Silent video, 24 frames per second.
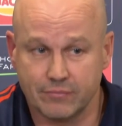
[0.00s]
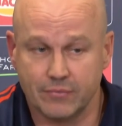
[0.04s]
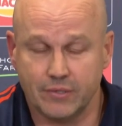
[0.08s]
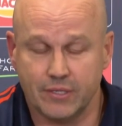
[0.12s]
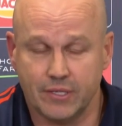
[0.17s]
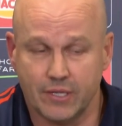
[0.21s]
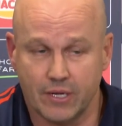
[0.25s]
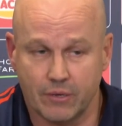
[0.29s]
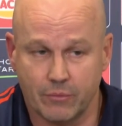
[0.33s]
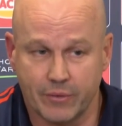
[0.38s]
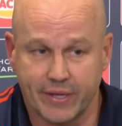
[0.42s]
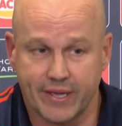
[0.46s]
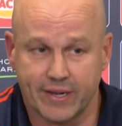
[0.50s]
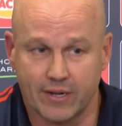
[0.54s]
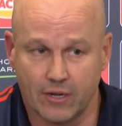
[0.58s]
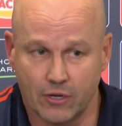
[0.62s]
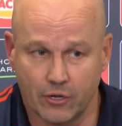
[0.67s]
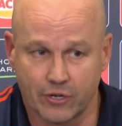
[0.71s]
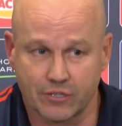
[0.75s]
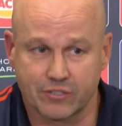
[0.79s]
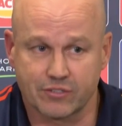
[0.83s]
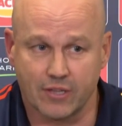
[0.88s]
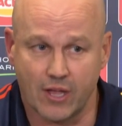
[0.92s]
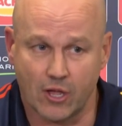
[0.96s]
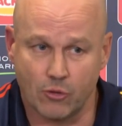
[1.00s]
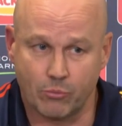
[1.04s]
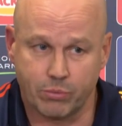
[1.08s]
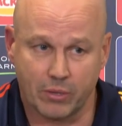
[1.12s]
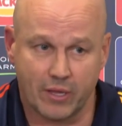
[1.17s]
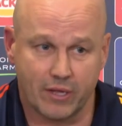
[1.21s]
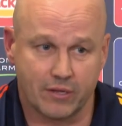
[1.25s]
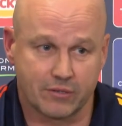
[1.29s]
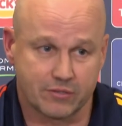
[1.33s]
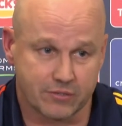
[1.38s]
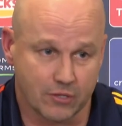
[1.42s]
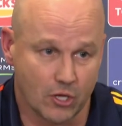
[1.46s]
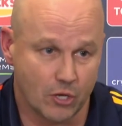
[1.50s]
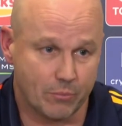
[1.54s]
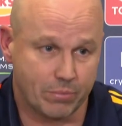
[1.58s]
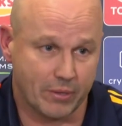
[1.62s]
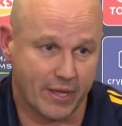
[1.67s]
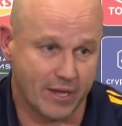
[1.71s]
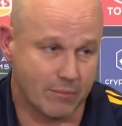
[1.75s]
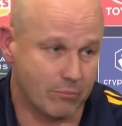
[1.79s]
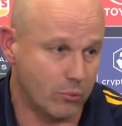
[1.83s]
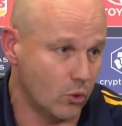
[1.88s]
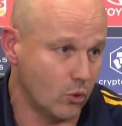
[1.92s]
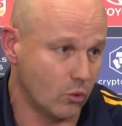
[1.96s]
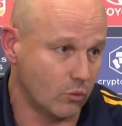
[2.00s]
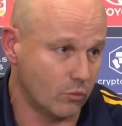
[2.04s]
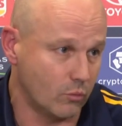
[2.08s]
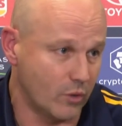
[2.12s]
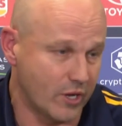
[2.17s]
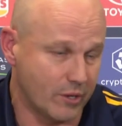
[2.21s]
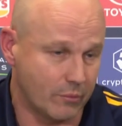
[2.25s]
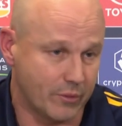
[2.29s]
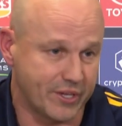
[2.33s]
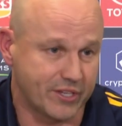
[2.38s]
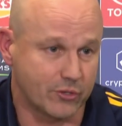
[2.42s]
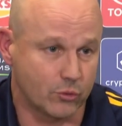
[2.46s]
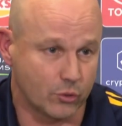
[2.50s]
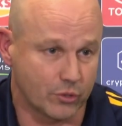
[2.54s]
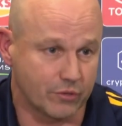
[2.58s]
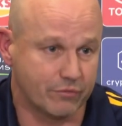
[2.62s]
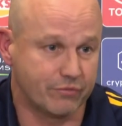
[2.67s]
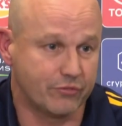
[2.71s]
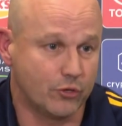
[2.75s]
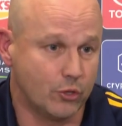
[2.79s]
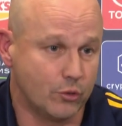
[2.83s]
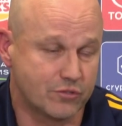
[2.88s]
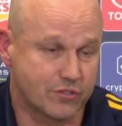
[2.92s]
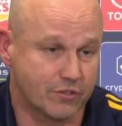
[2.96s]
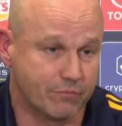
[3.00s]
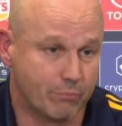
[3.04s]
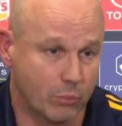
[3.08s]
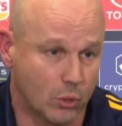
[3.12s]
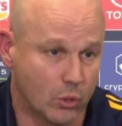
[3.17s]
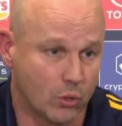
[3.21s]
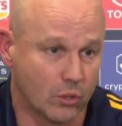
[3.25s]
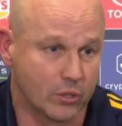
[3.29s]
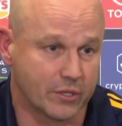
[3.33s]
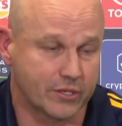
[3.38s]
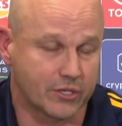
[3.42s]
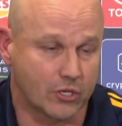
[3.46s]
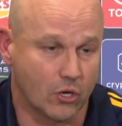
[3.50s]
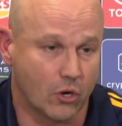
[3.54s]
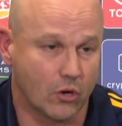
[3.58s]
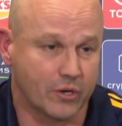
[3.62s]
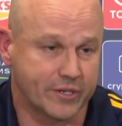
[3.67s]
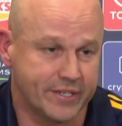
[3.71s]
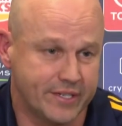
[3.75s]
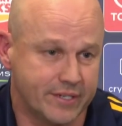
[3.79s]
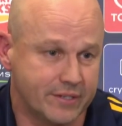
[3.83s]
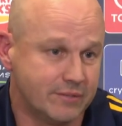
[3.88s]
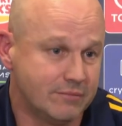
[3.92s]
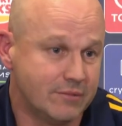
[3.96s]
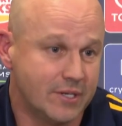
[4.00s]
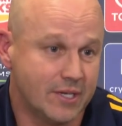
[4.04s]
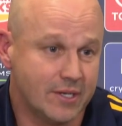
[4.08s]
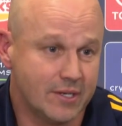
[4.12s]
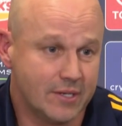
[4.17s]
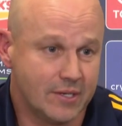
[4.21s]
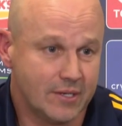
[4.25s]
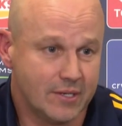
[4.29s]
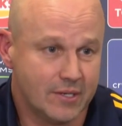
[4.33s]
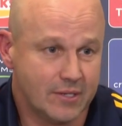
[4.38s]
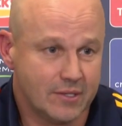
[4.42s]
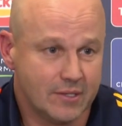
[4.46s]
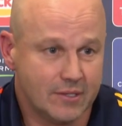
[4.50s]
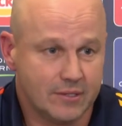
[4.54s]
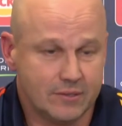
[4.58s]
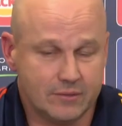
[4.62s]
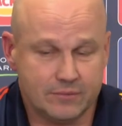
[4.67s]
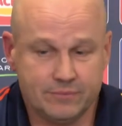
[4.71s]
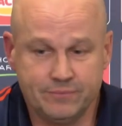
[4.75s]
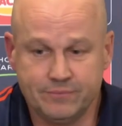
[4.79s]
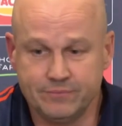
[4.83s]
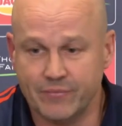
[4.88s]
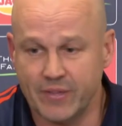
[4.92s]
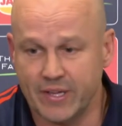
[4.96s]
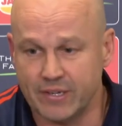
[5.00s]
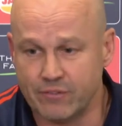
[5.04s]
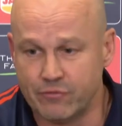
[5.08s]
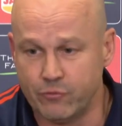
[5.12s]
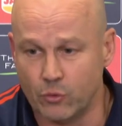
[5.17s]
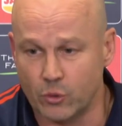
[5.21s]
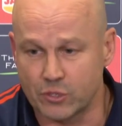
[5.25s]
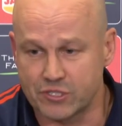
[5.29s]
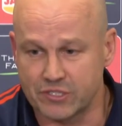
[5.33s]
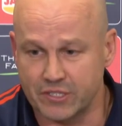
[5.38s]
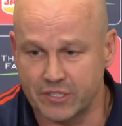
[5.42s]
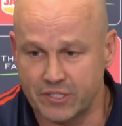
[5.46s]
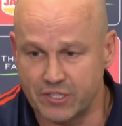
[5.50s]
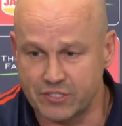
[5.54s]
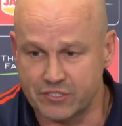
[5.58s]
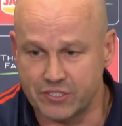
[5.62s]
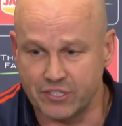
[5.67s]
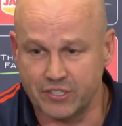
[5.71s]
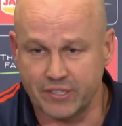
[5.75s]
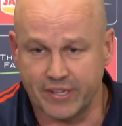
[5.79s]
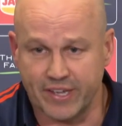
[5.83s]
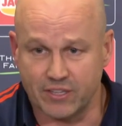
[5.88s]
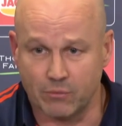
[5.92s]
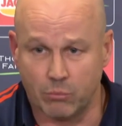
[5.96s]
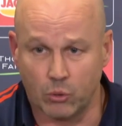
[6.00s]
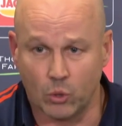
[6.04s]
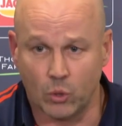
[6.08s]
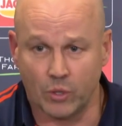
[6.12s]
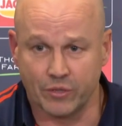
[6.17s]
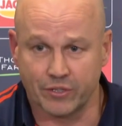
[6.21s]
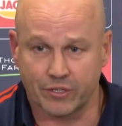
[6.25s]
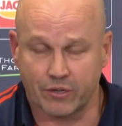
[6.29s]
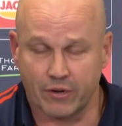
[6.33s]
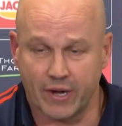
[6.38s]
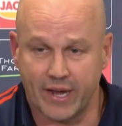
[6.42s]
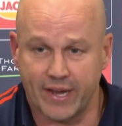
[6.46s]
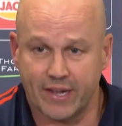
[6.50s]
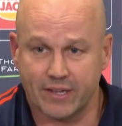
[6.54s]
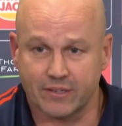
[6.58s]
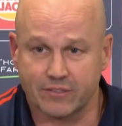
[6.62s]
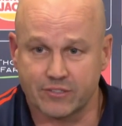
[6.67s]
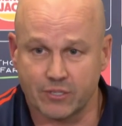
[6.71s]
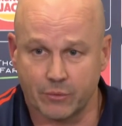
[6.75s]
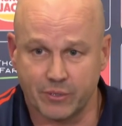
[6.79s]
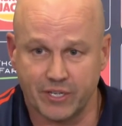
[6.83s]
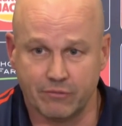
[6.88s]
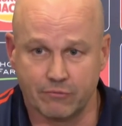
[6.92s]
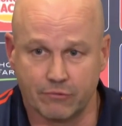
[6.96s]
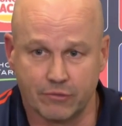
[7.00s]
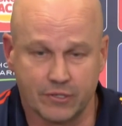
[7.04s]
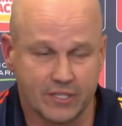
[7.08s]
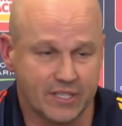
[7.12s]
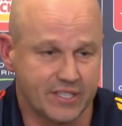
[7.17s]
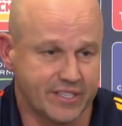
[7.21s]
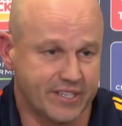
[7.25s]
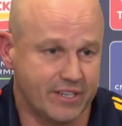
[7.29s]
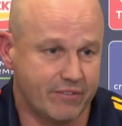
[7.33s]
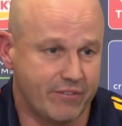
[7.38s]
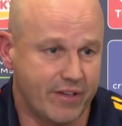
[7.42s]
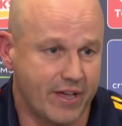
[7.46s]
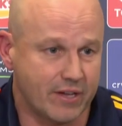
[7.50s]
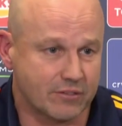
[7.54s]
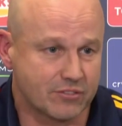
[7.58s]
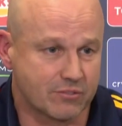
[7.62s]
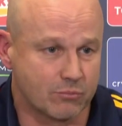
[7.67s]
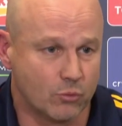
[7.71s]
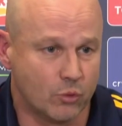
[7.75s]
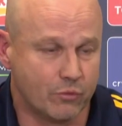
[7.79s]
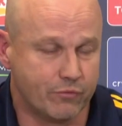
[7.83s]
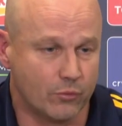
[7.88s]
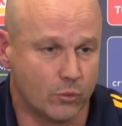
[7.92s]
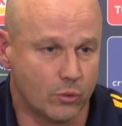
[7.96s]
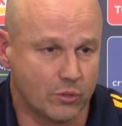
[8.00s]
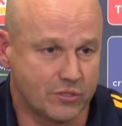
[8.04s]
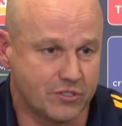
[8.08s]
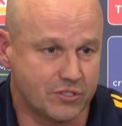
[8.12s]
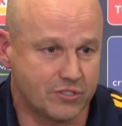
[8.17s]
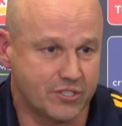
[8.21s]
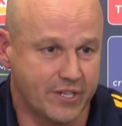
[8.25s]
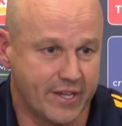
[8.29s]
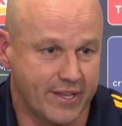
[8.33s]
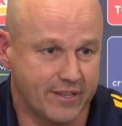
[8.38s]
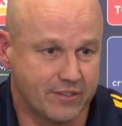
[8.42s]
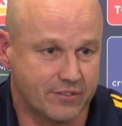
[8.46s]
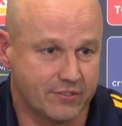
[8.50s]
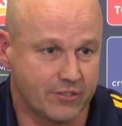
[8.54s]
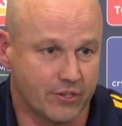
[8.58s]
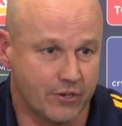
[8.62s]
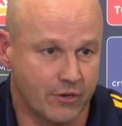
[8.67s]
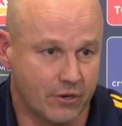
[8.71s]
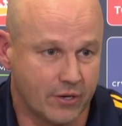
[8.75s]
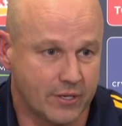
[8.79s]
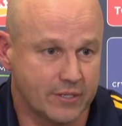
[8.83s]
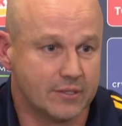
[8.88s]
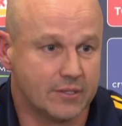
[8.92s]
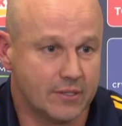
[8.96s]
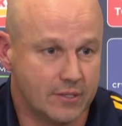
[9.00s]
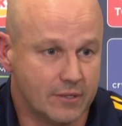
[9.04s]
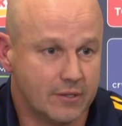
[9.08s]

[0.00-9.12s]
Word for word: You know, we had a lot of slow play, slow play ball where we could have used the ball and gone in, and unfortunately just didn't get the ball on the ground. So we didn't really give our small forwards a chance tonight.